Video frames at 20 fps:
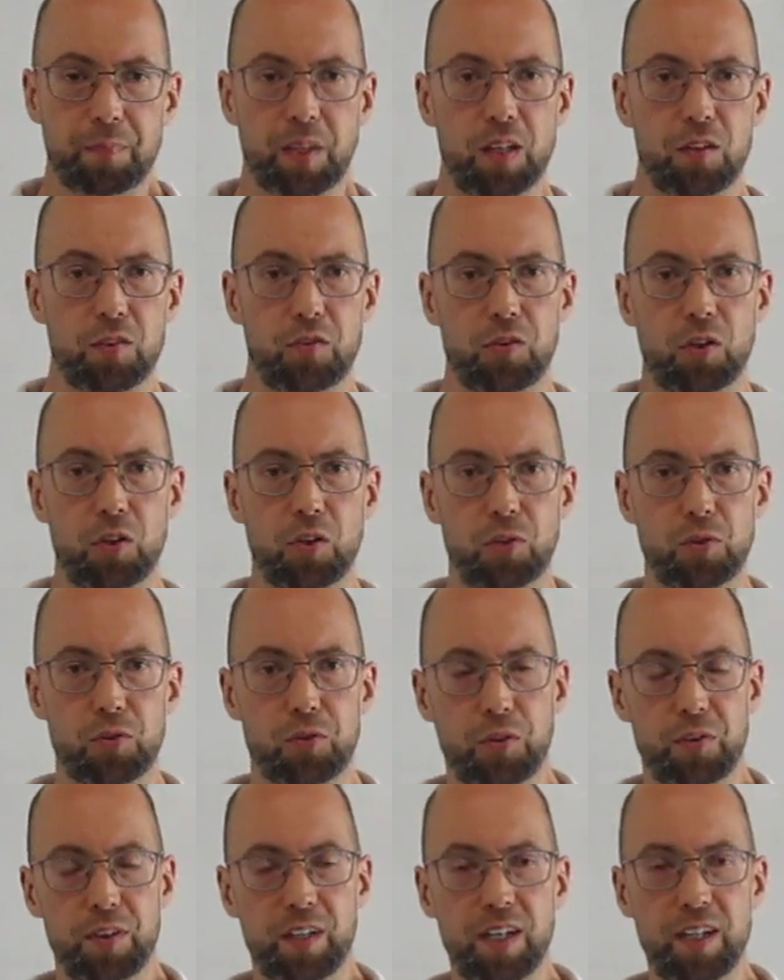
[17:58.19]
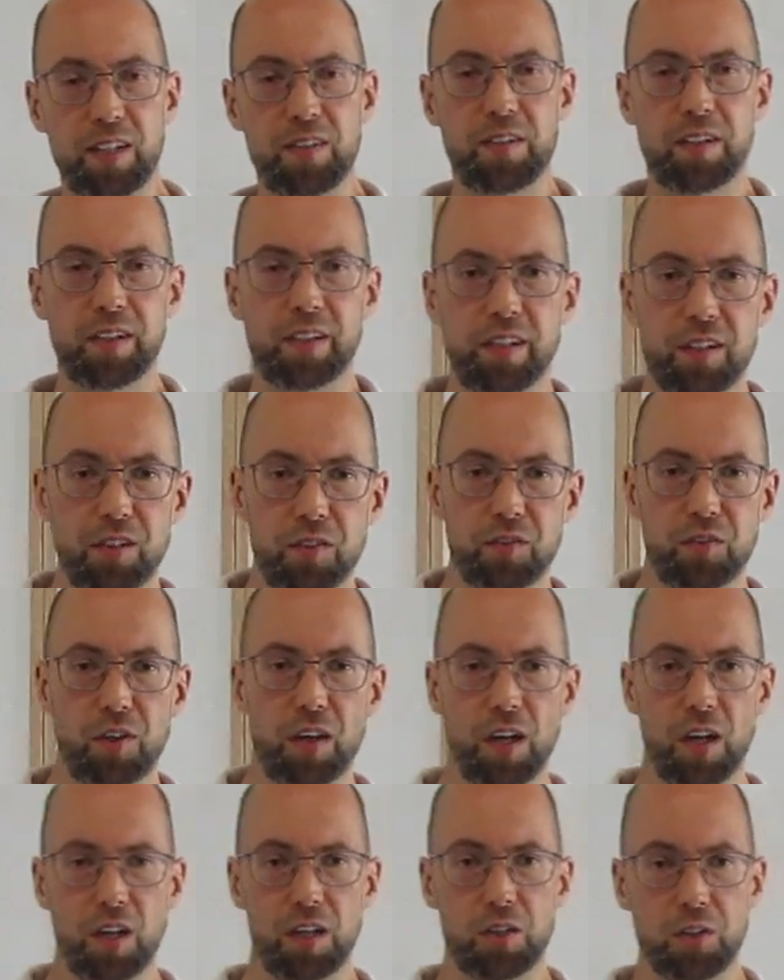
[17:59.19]
So the idea is
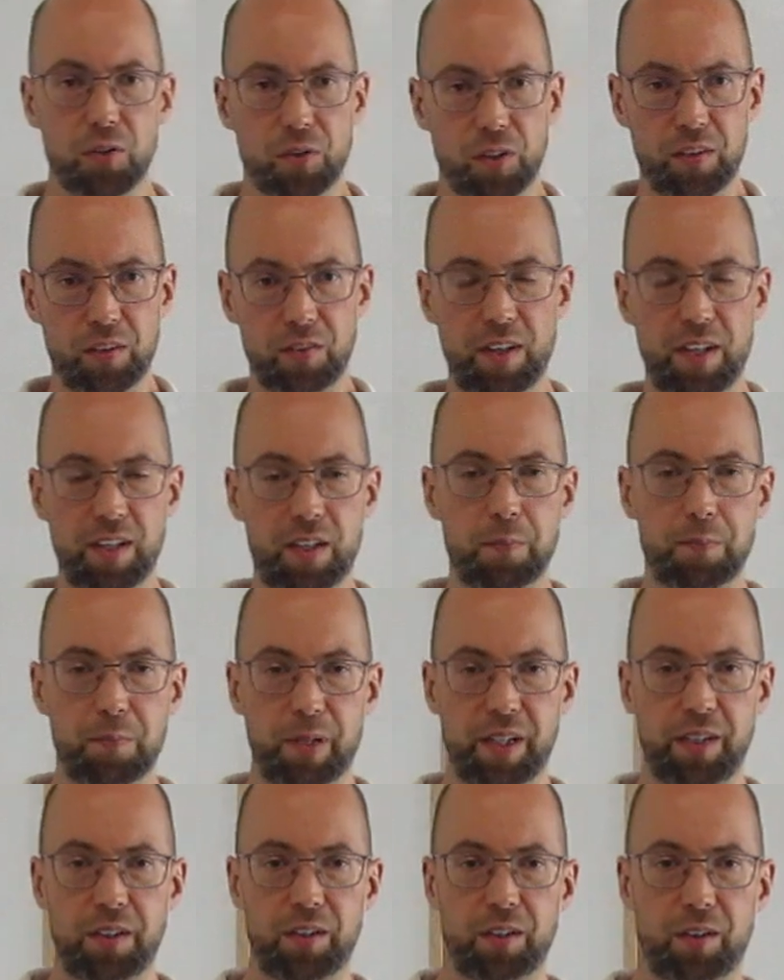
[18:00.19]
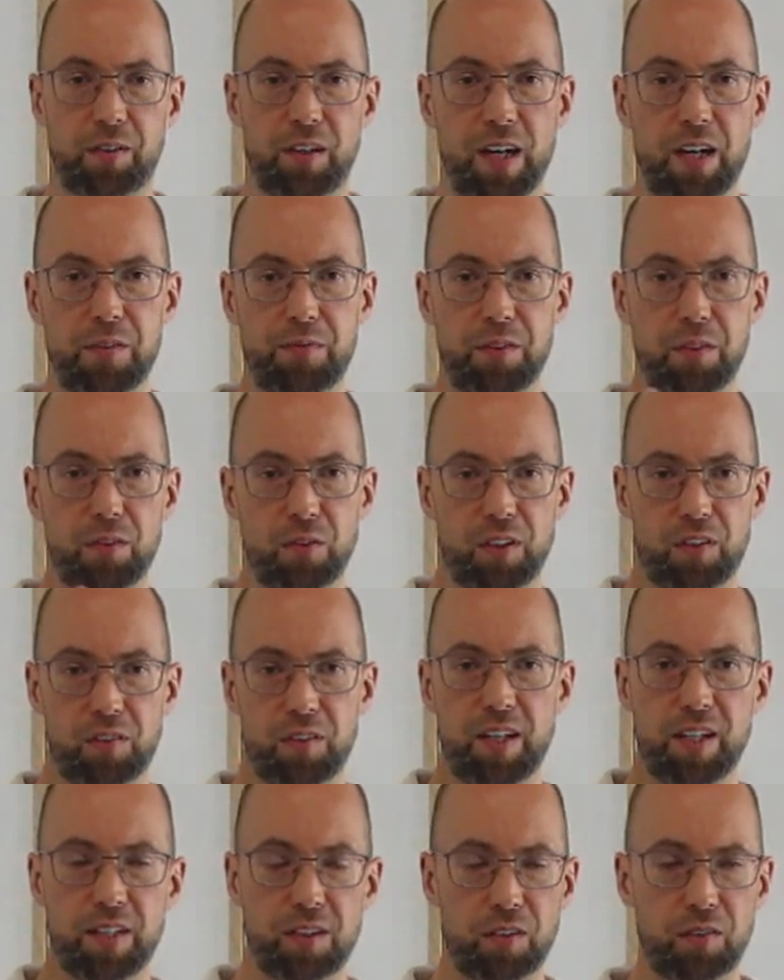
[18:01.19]
you take a planar graph, you can
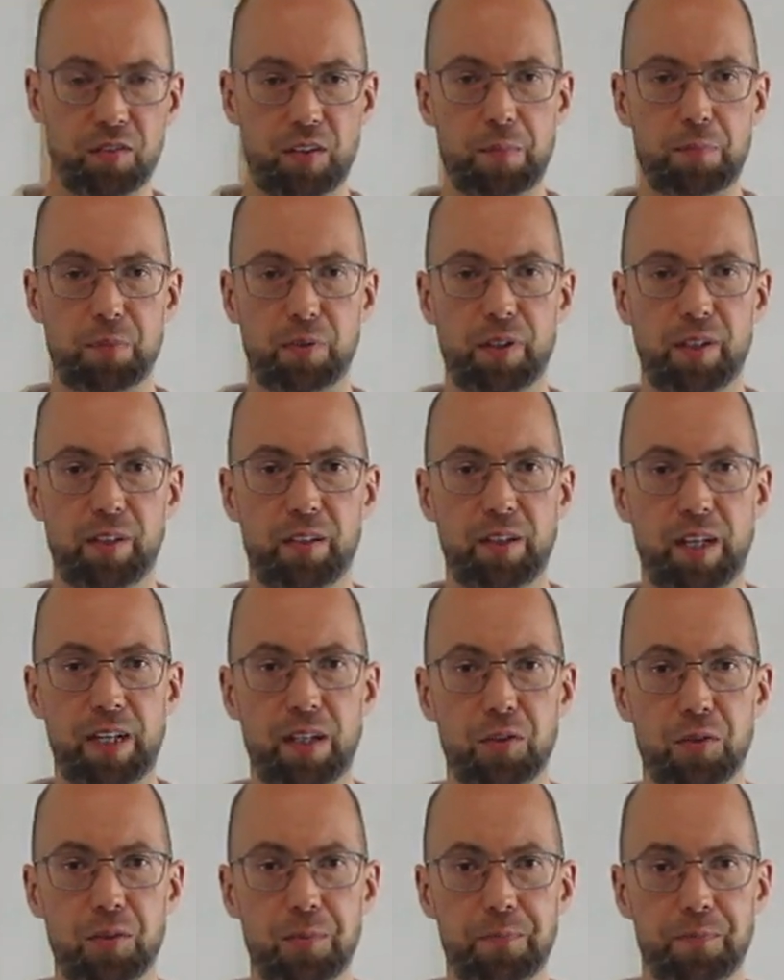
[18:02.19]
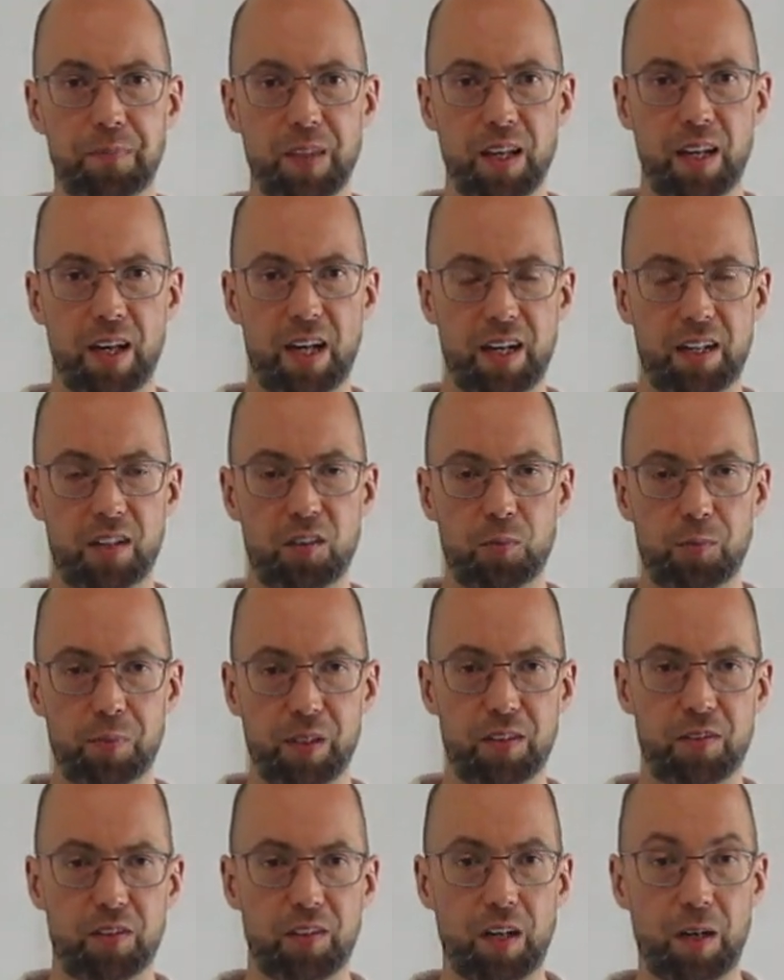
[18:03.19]
take the separator out, and it
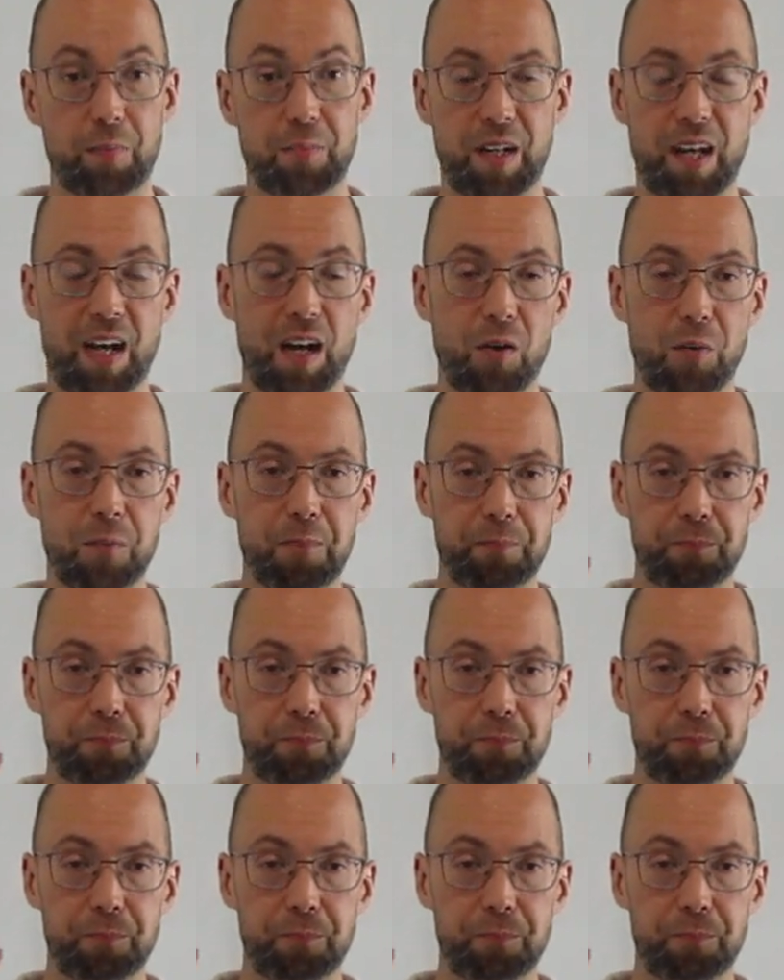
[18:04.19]
splits it up. Now,